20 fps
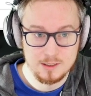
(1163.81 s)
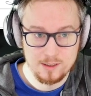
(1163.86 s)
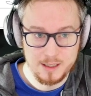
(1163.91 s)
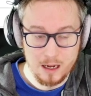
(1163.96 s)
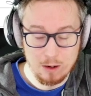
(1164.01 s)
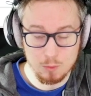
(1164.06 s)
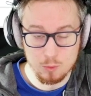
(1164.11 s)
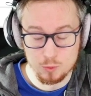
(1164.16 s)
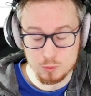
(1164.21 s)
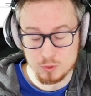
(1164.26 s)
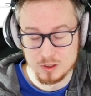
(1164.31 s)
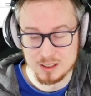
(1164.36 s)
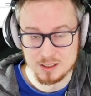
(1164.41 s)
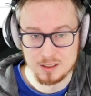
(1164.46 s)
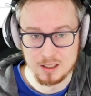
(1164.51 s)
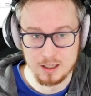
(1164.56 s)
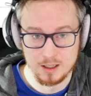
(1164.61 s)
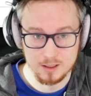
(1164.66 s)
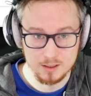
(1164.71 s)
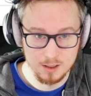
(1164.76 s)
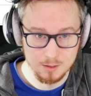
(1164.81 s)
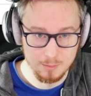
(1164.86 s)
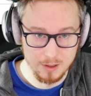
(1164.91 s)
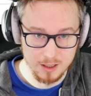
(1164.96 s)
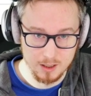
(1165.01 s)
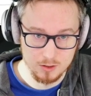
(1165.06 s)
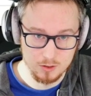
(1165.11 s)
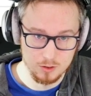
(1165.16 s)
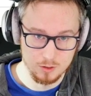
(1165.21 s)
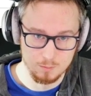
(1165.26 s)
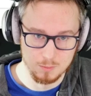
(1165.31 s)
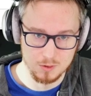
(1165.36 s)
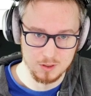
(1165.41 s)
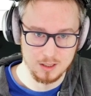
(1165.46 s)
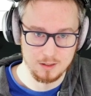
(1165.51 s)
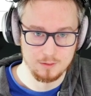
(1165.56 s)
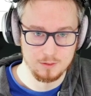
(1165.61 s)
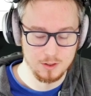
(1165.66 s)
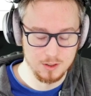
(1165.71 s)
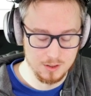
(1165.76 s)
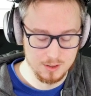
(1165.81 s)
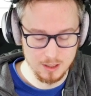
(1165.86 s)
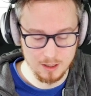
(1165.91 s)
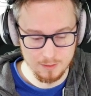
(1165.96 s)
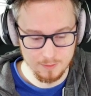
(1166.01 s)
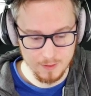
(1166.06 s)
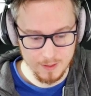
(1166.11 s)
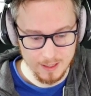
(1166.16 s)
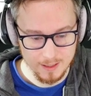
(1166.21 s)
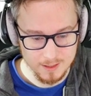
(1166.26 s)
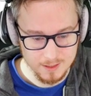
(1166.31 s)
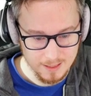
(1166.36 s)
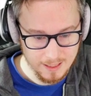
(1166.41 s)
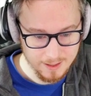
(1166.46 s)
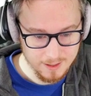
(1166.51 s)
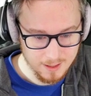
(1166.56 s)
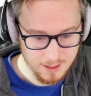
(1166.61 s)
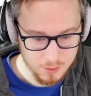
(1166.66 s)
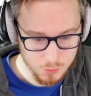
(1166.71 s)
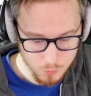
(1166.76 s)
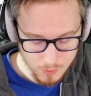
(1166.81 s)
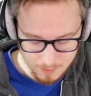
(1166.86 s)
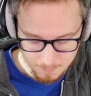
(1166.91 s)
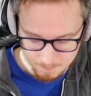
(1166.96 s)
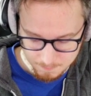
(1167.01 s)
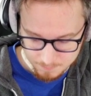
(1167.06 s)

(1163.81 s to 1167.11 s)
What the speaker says: that will reset it to minus 2% for the start of the next act as well.